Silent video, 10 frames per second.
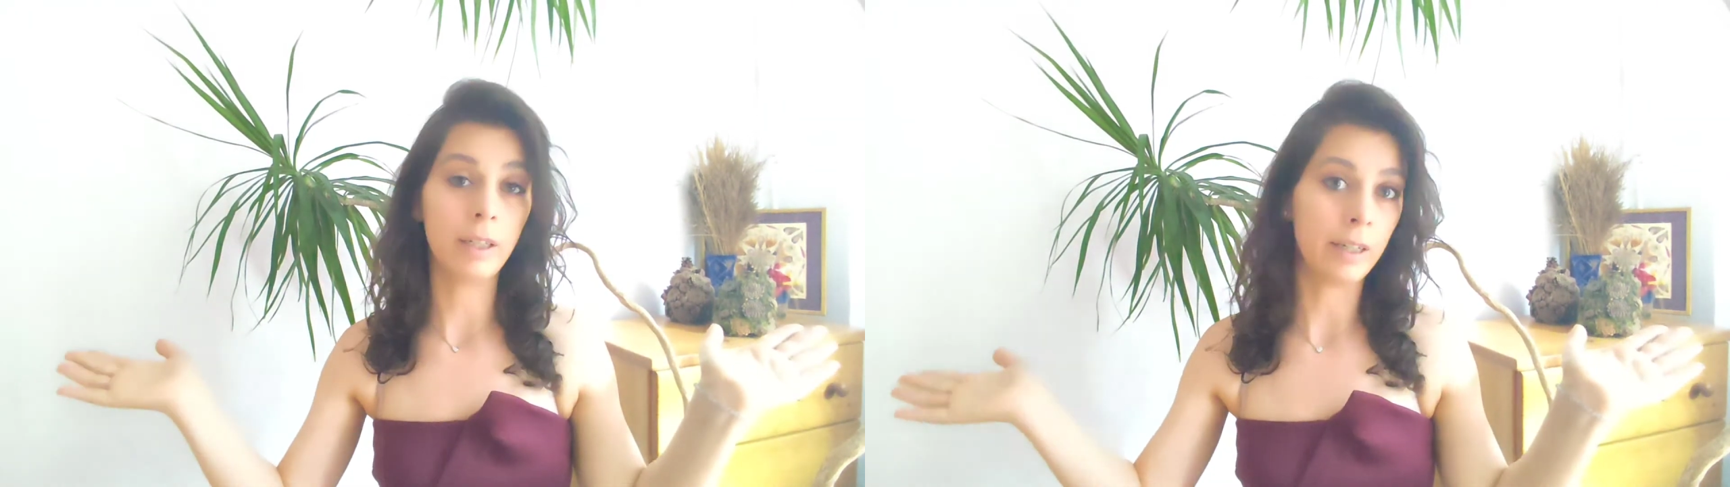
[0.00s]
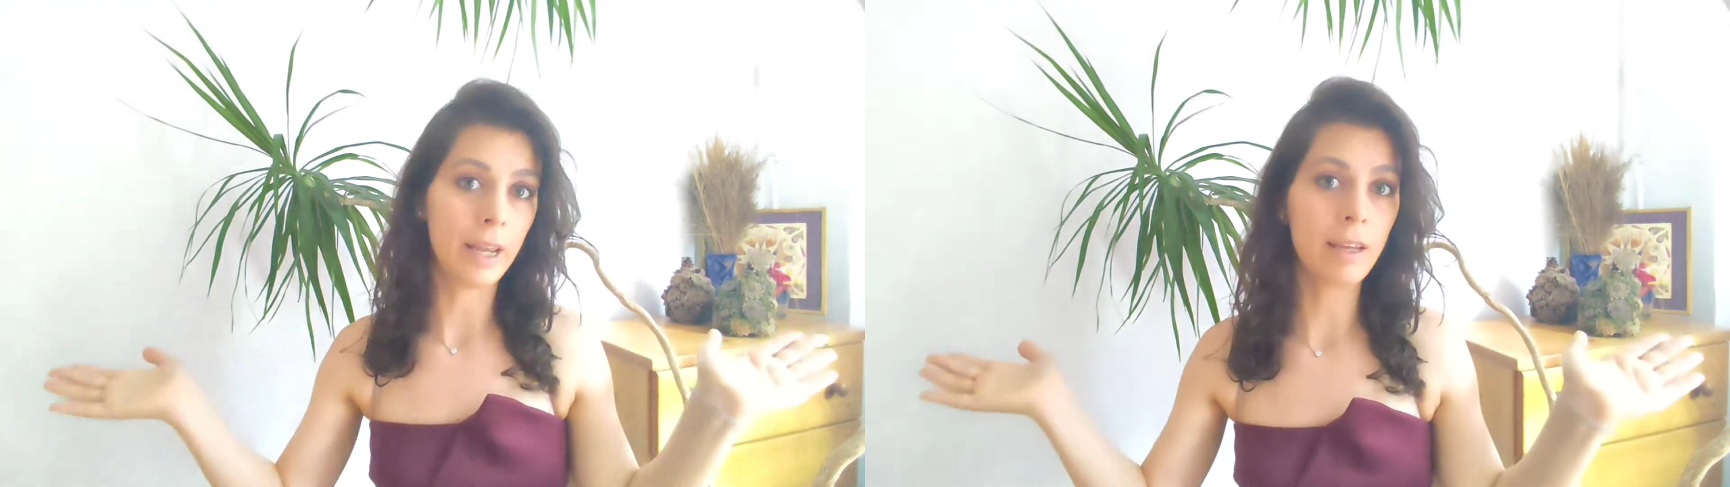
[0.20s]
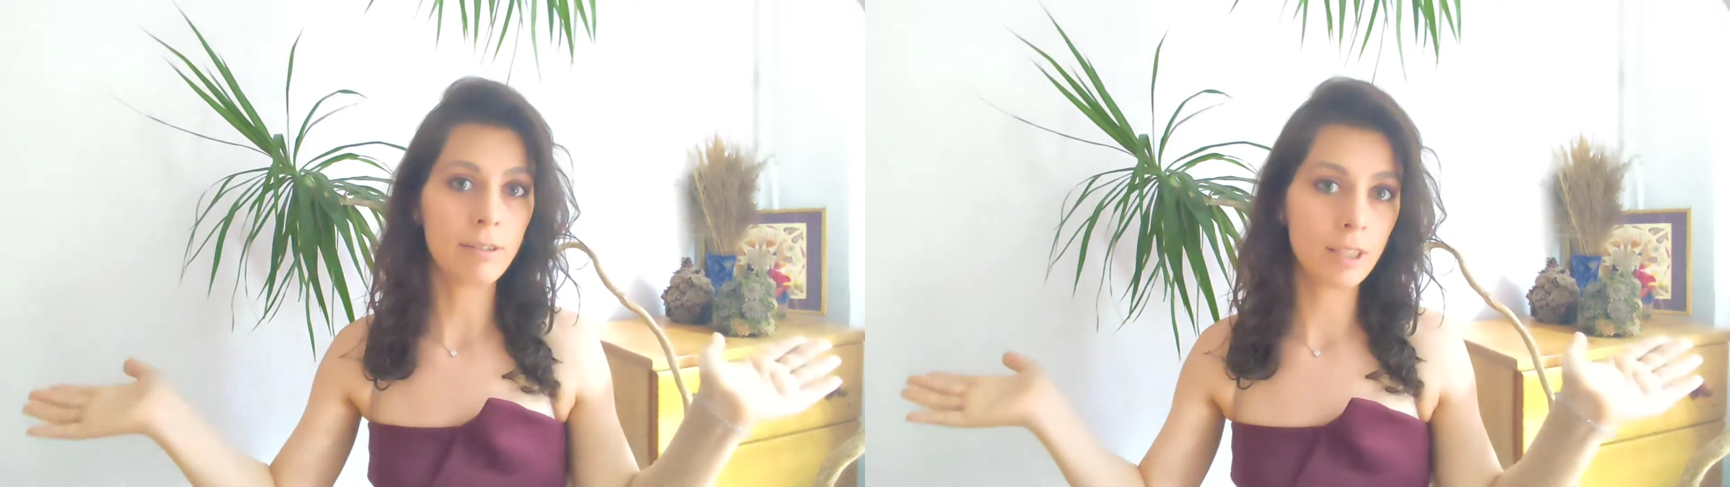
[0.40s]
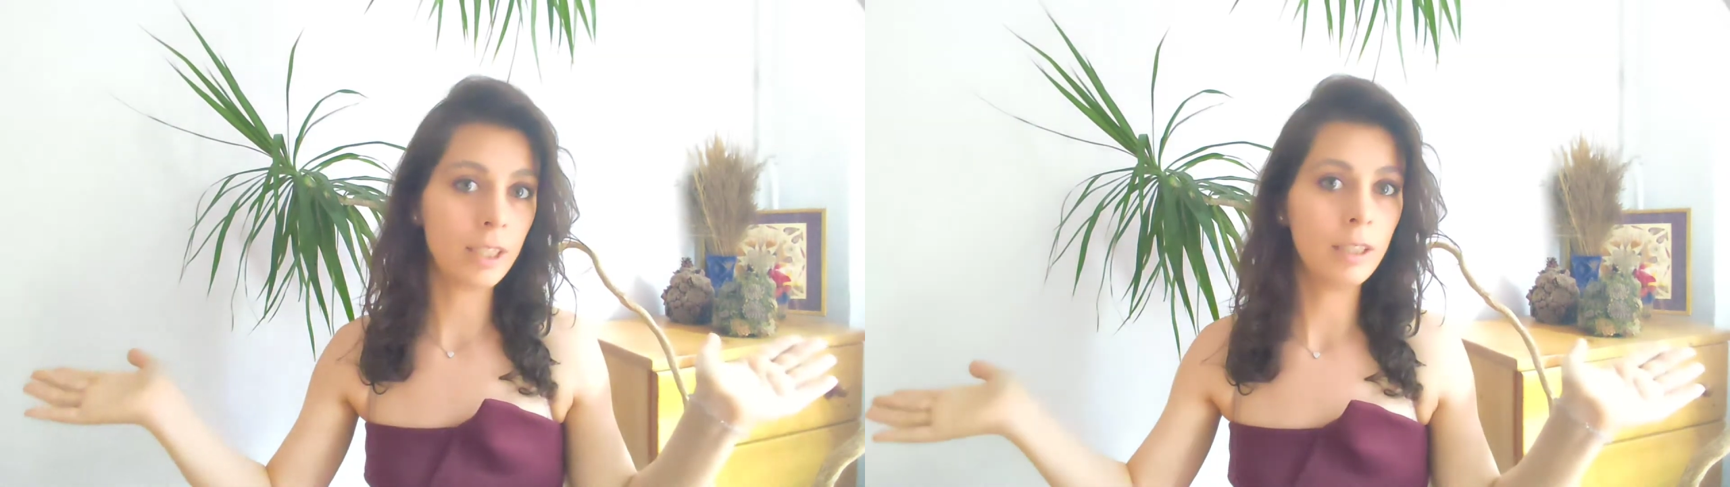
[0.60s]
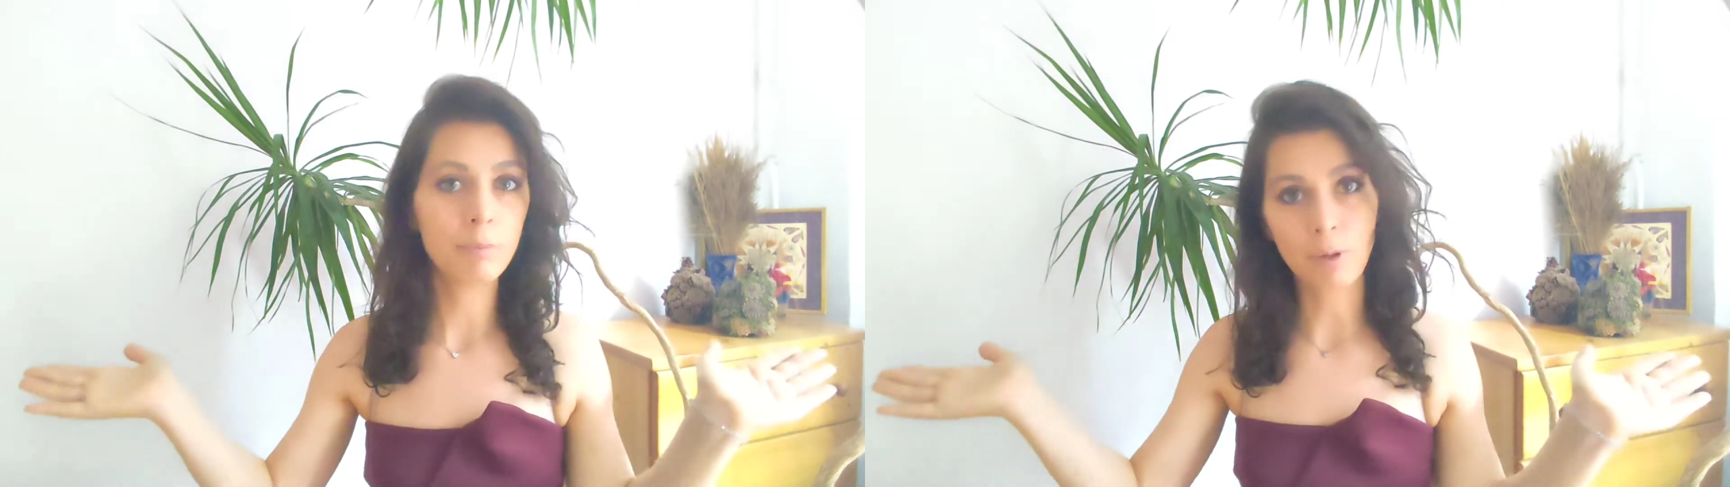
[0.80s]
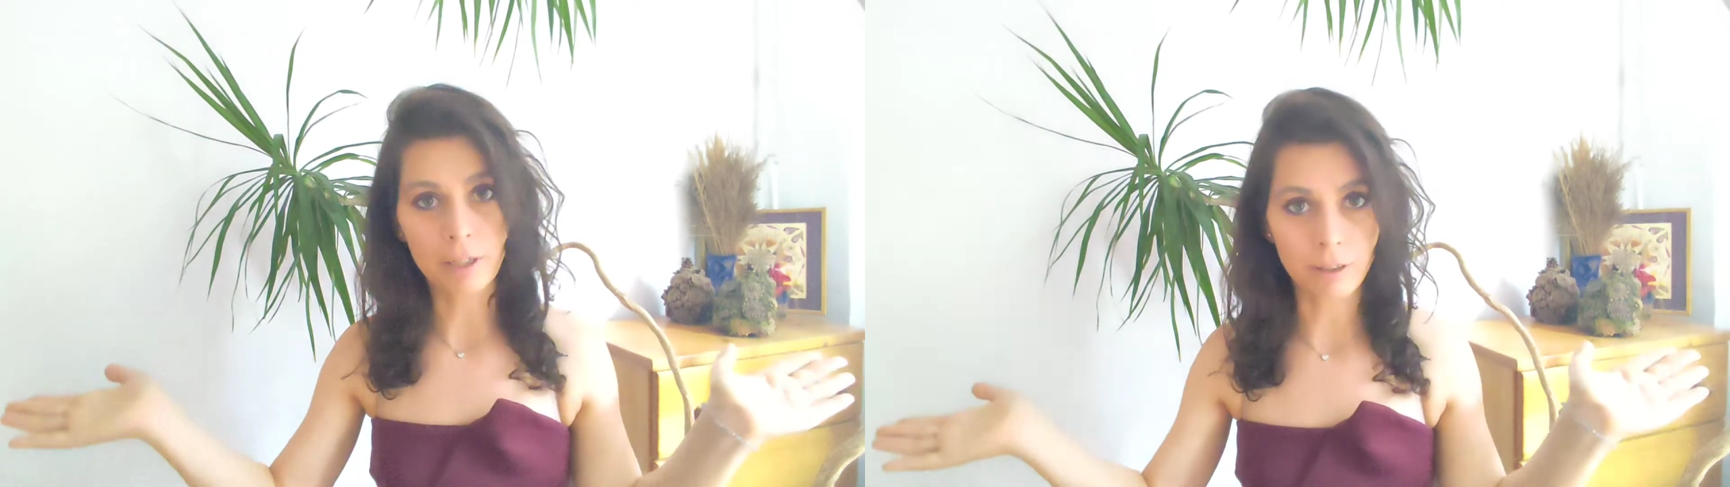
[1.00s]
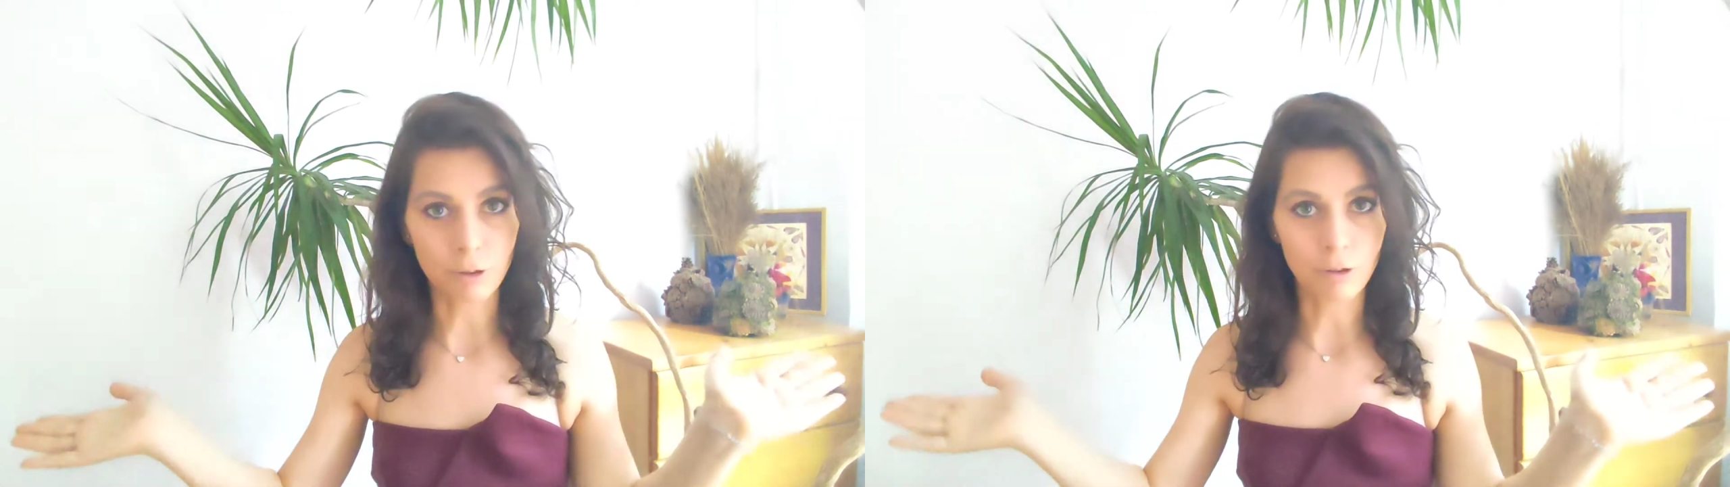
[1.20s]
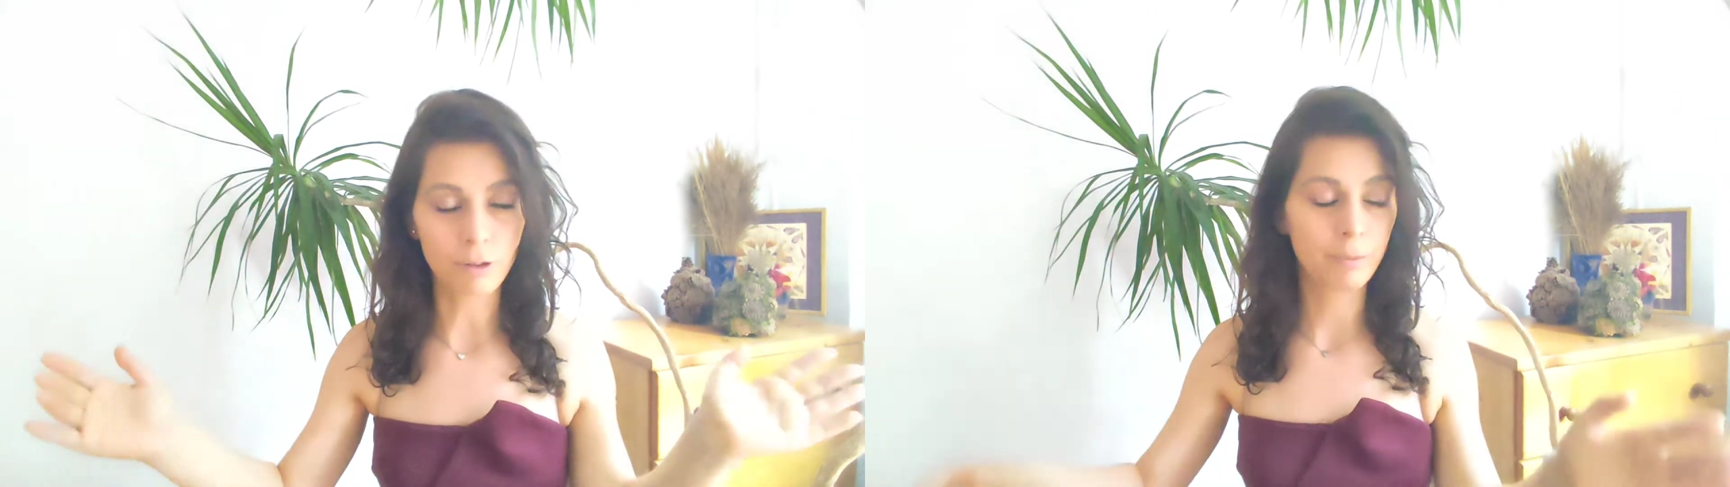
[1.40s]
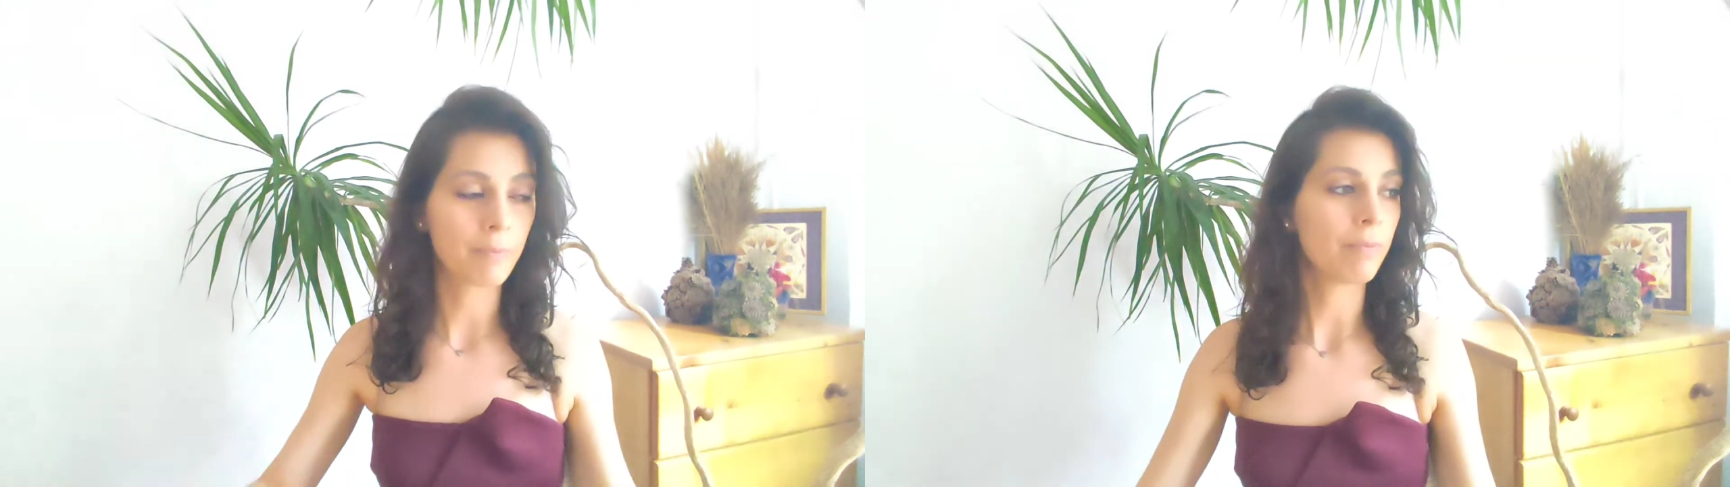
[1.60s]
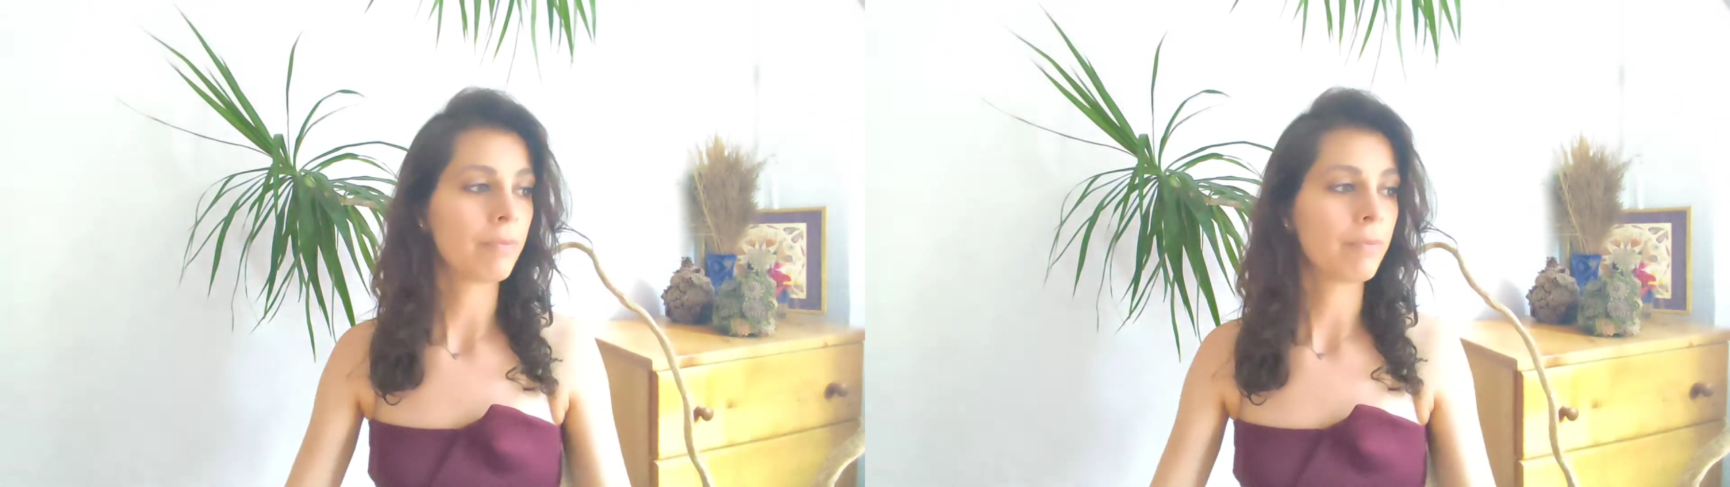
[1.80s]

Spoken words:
an SE practitioner.